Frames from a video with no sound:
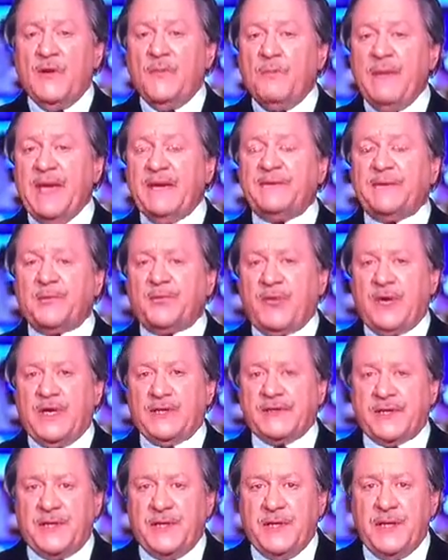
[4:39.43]
make the
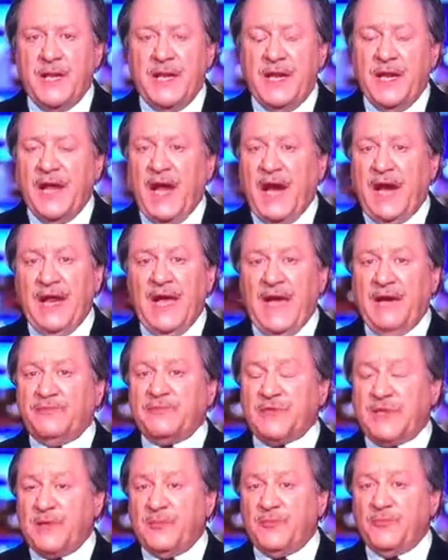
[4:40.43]
president not have
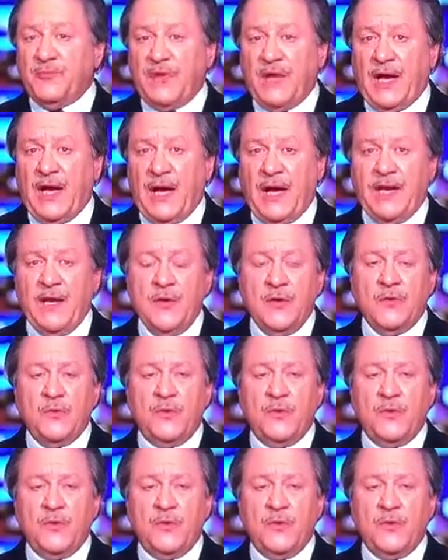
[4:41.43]
to comply